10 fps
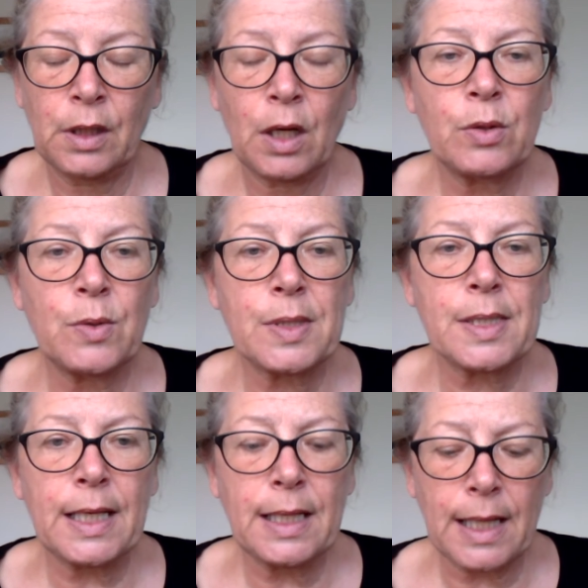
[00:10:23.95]
"Oh, you
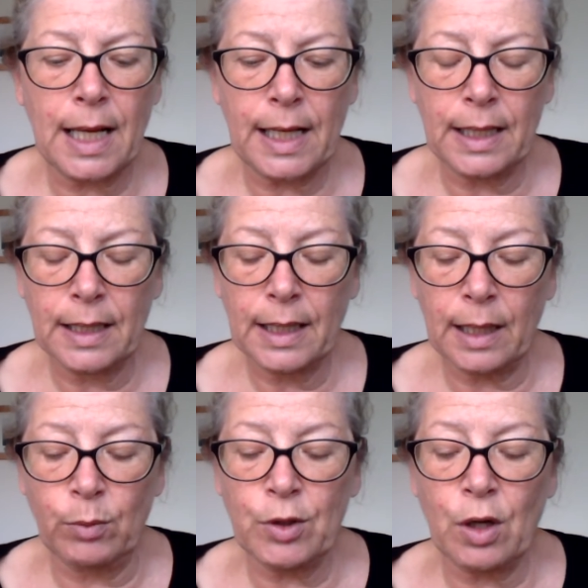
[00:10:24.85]
see, Nelly,
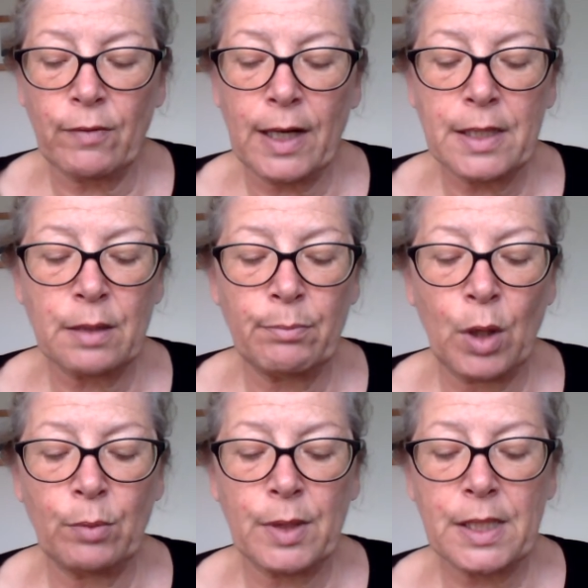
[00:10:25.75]
he would not relent a
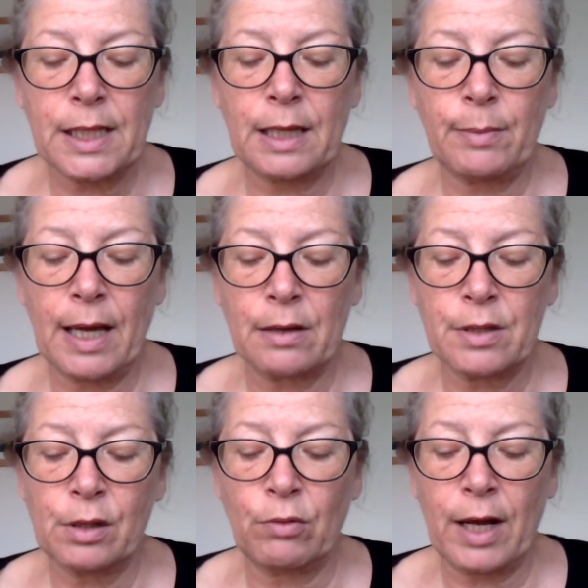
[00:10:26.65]
moment to keep me out
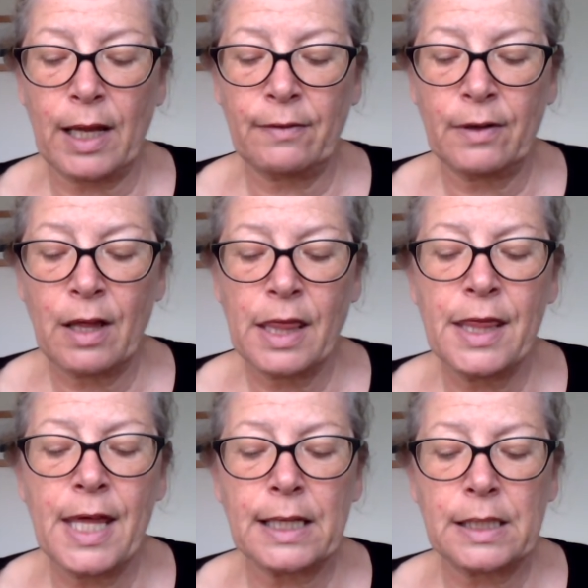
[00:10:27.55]
of the grave.
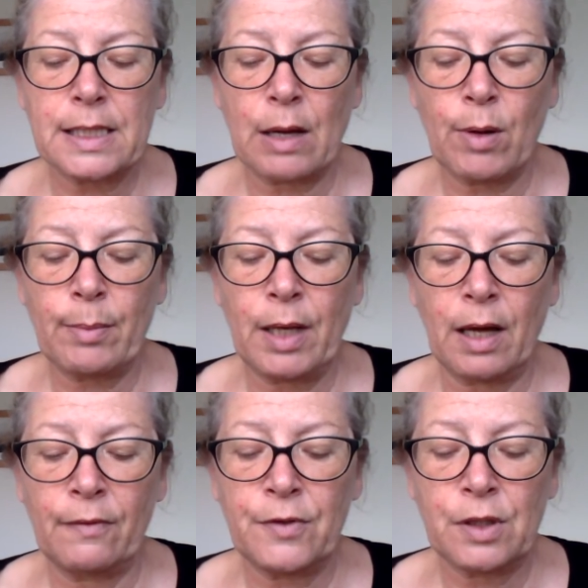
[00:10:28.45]
That is how I'm
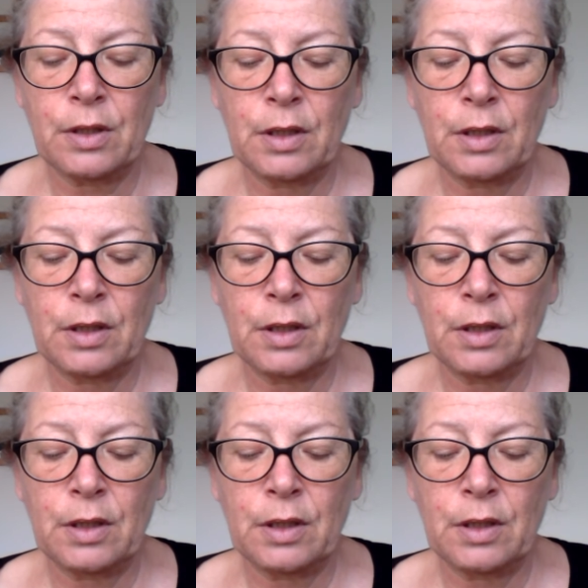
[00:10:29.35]
loved.